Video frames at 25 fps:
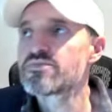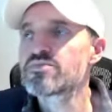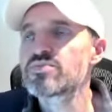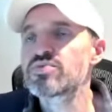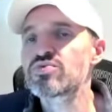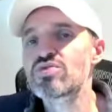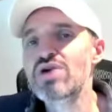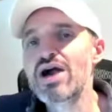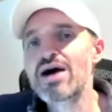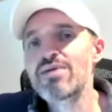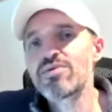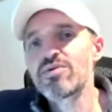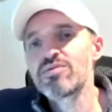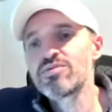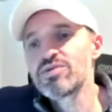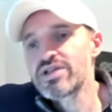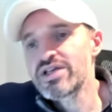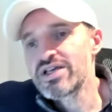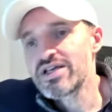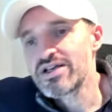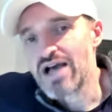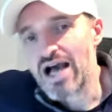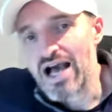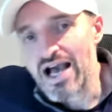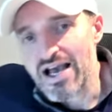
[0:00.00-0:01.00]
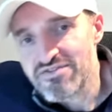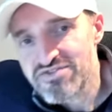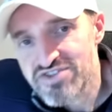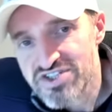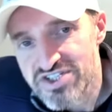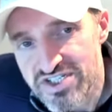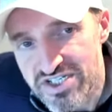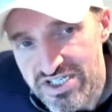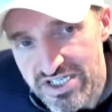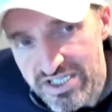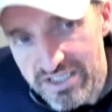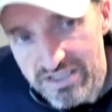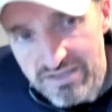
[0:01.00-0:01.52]
probably I've
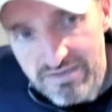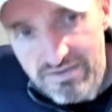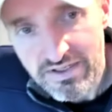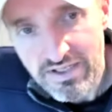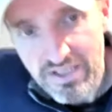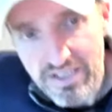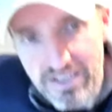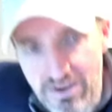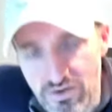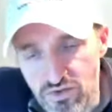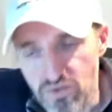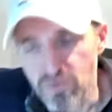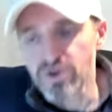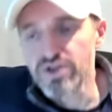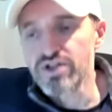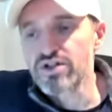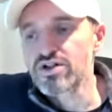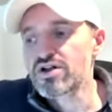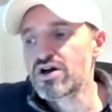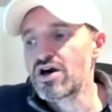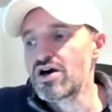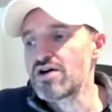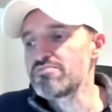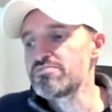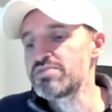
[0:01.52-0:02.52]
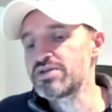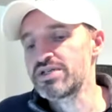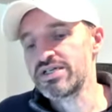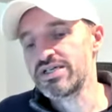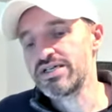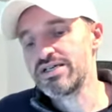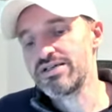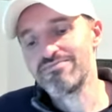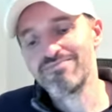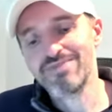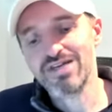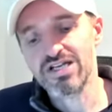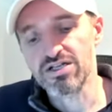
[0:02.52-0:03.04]
seen in a real
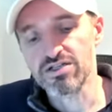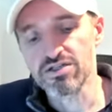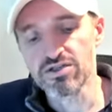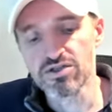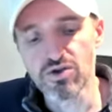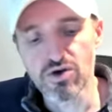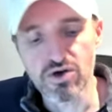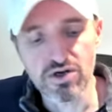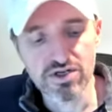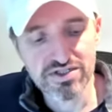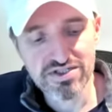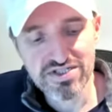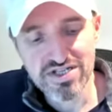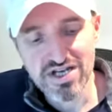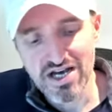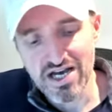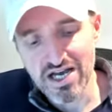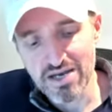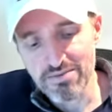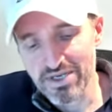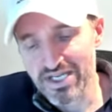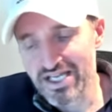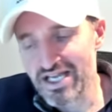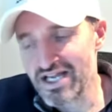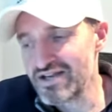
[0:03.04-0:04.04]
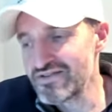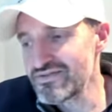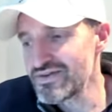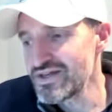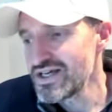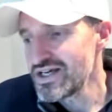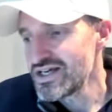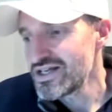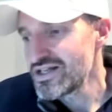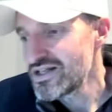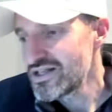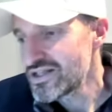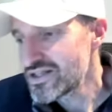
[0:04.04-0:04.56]
company in a long time. Again,
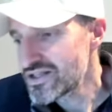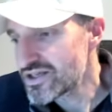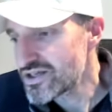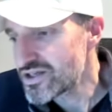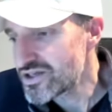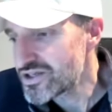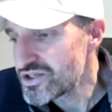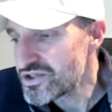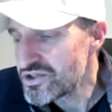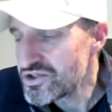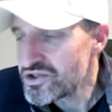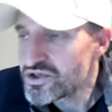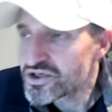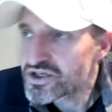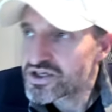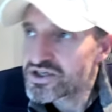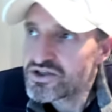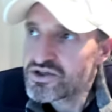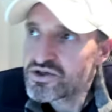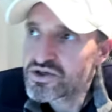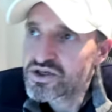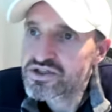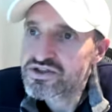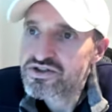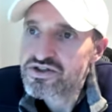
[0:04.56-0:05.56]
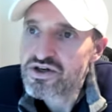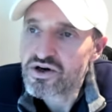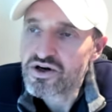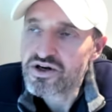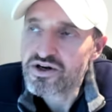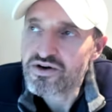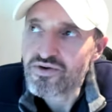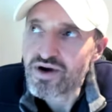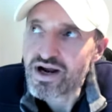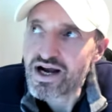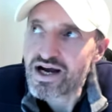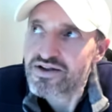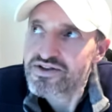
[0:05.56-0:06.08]
you could you could turn
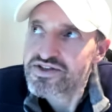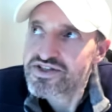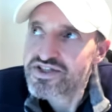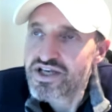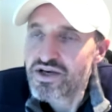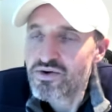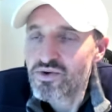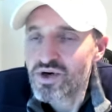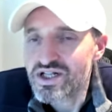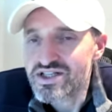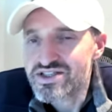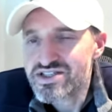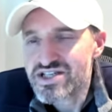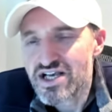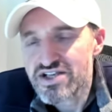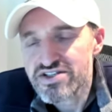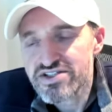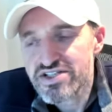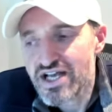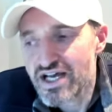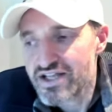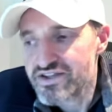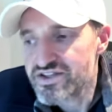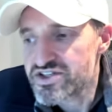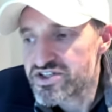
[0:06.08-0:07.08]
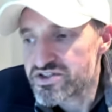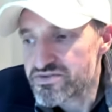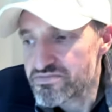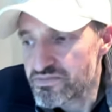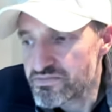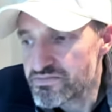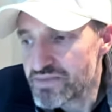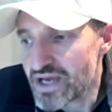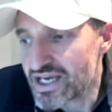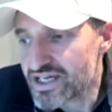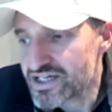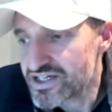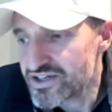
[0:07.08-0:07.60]
around and say, well, Tesla had this
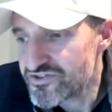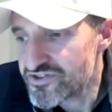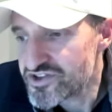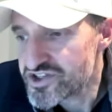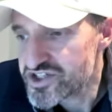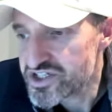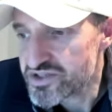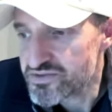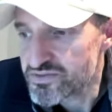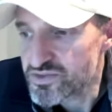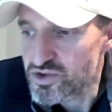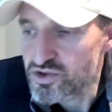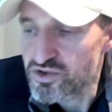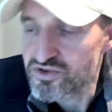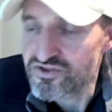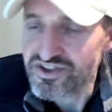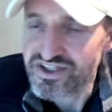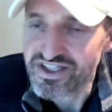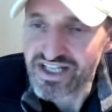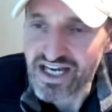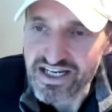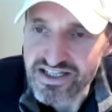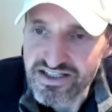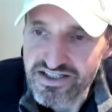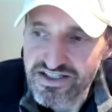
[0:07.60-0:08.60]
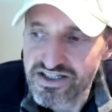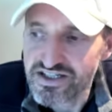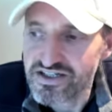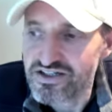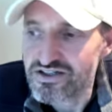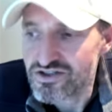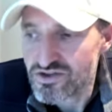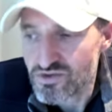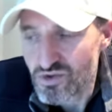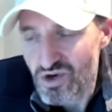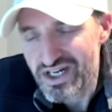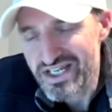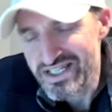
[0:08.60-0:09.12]
magnificent move in
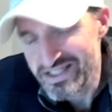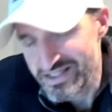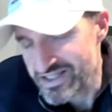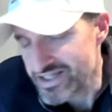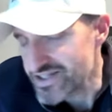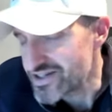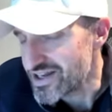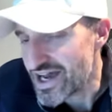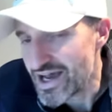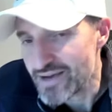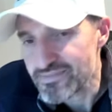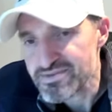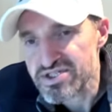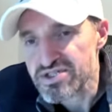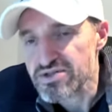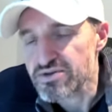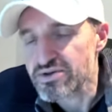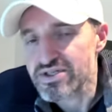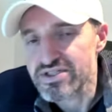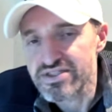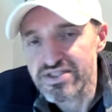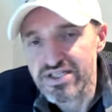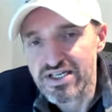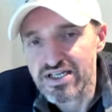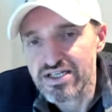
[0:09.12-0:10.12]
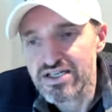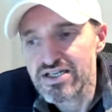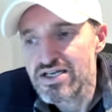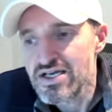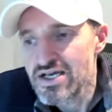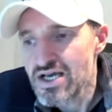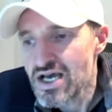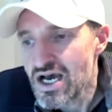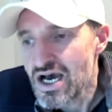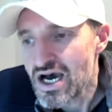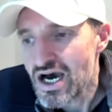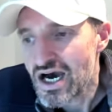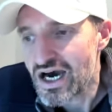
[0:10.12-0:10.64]
nineteen twenty. It did, absolutely did.
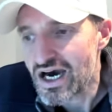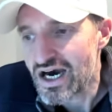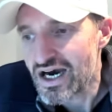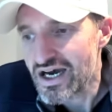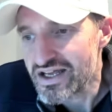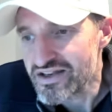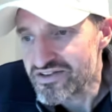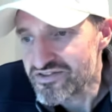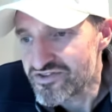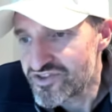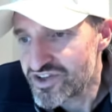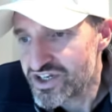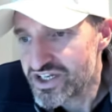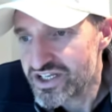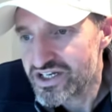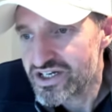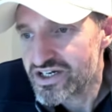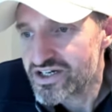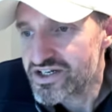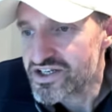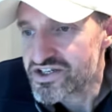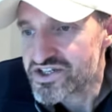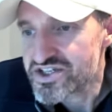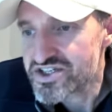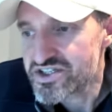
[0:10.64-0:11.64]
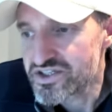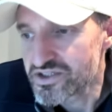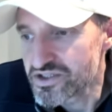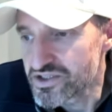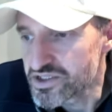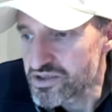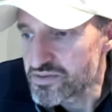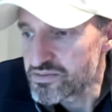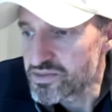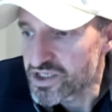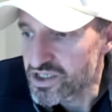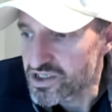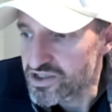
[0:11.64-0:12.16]
Uh, NVIDIA is still
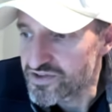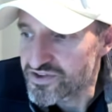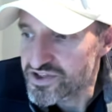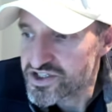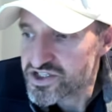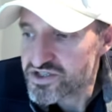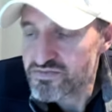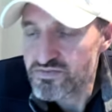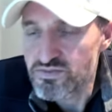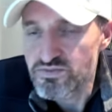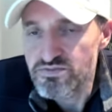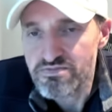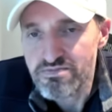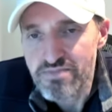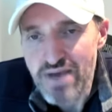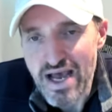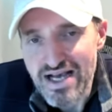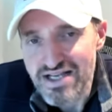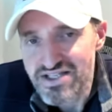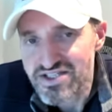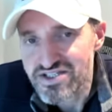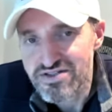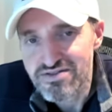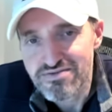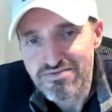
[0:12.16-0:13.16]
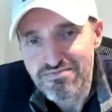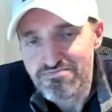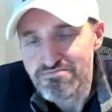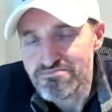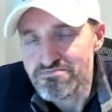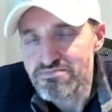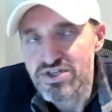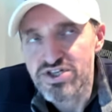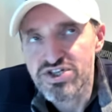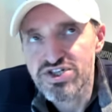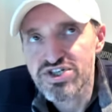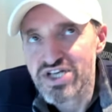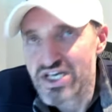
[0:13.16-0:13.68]
in the middle of its mass
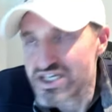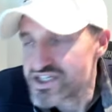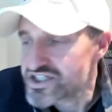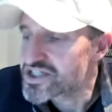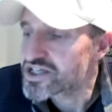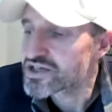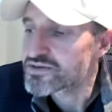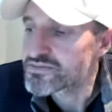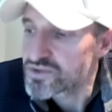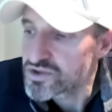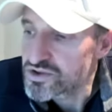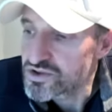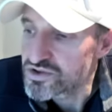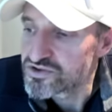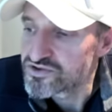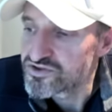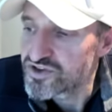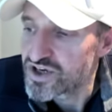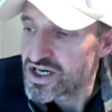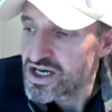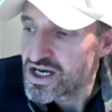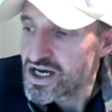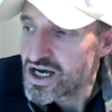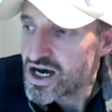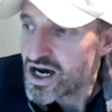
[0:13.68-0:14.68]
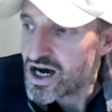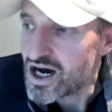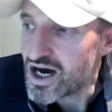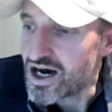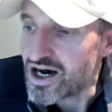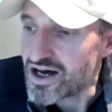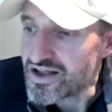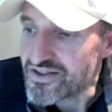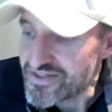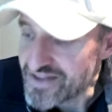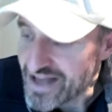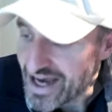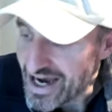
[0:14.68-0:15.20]
majestic move.
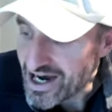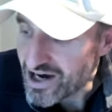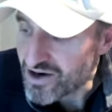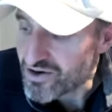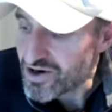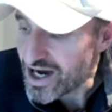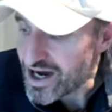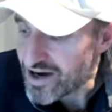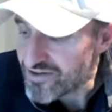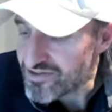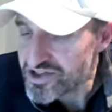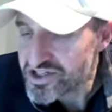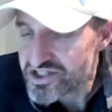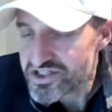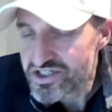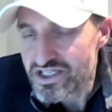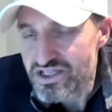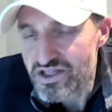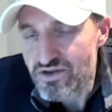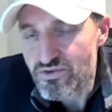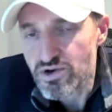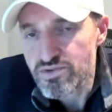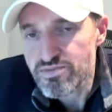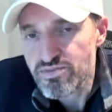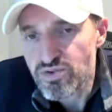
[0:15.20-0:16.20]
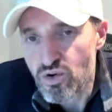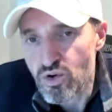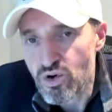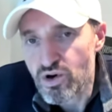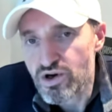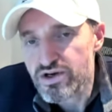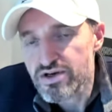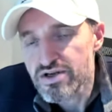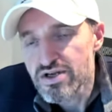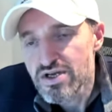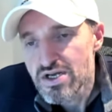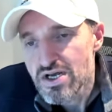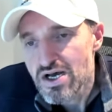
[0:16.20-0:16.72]
Uh, now, obviously, they
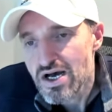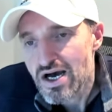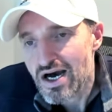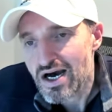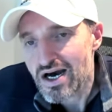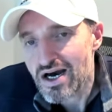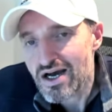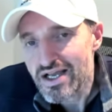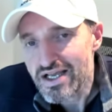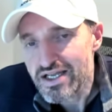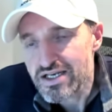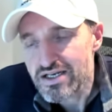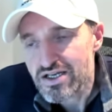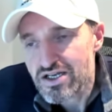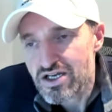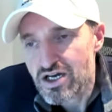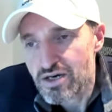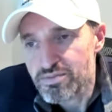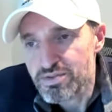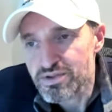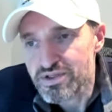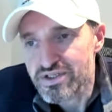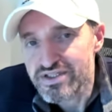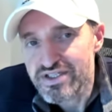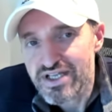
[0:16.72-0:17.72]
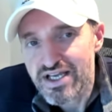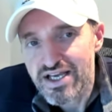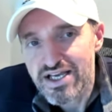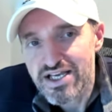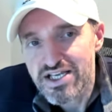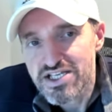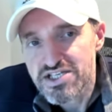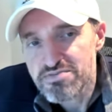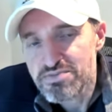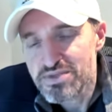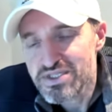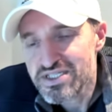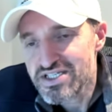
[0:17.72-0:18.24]
report uh, in a couple of
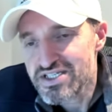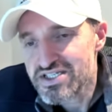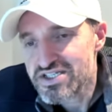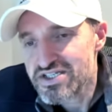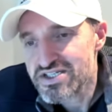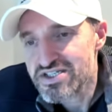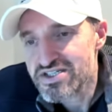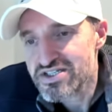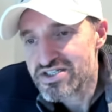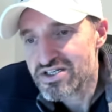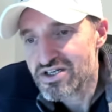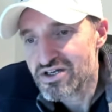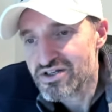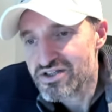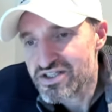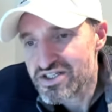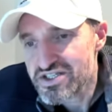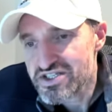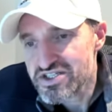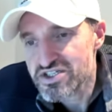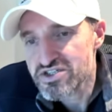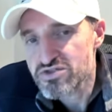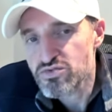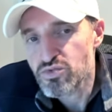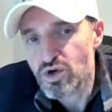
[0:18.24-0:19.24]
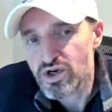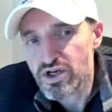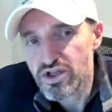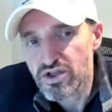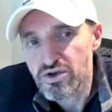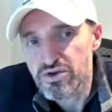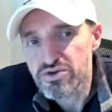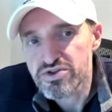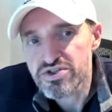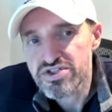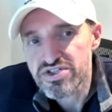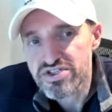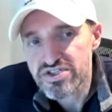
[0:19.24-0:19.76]
days. But this is, you know, this is one of
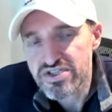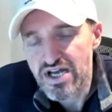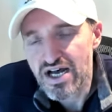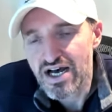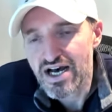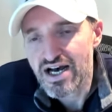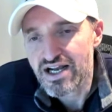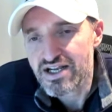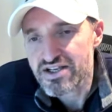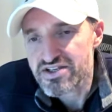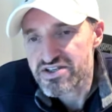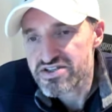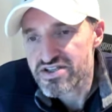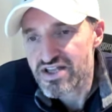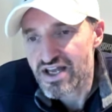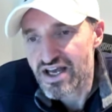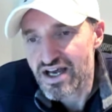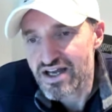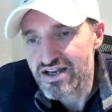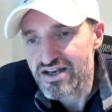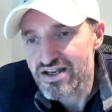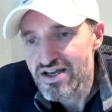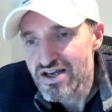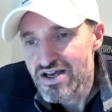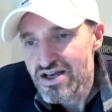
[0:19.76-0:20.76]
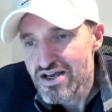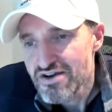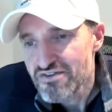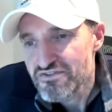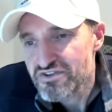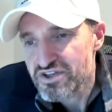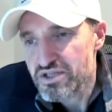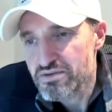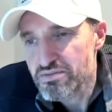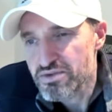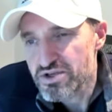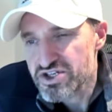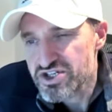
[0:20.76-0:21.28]
those stocks that,
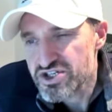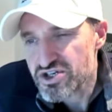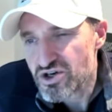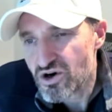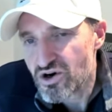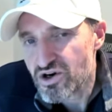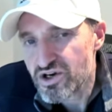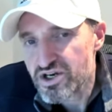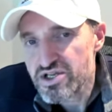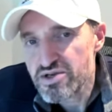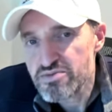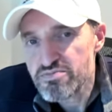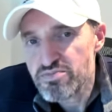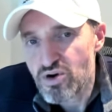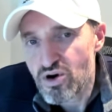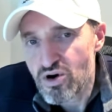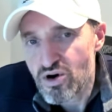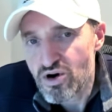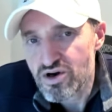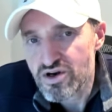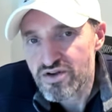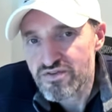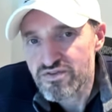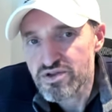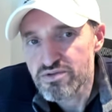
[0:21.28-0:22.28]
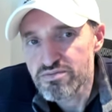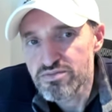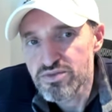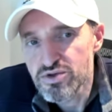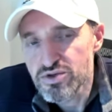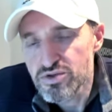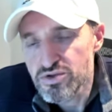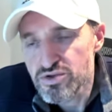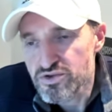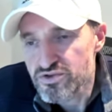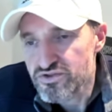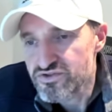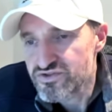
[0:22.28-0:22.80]
for the majority part of the
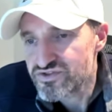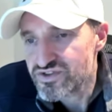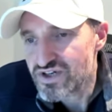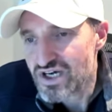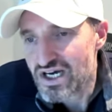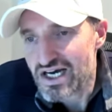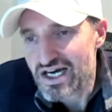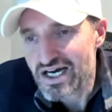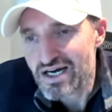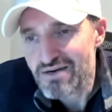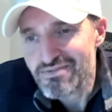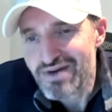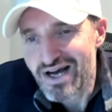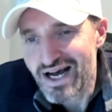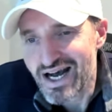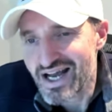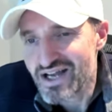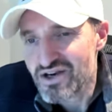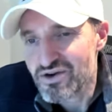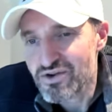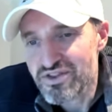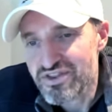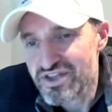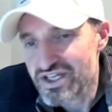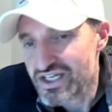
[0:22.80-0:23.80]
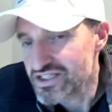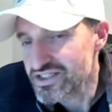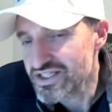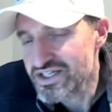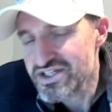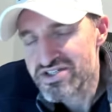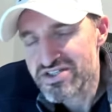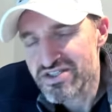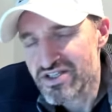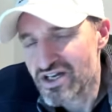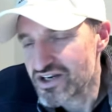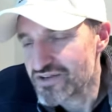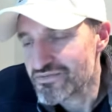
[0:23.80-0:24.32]
move, um, I don't think, at
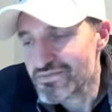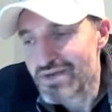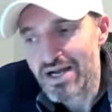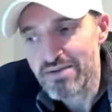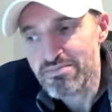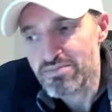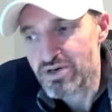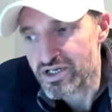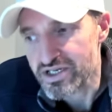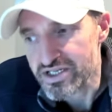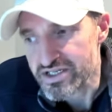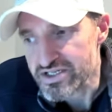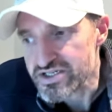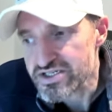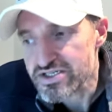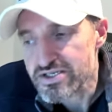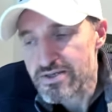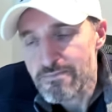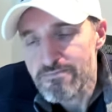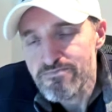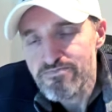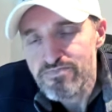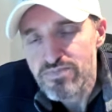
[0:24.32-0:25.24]
least none of my buddies,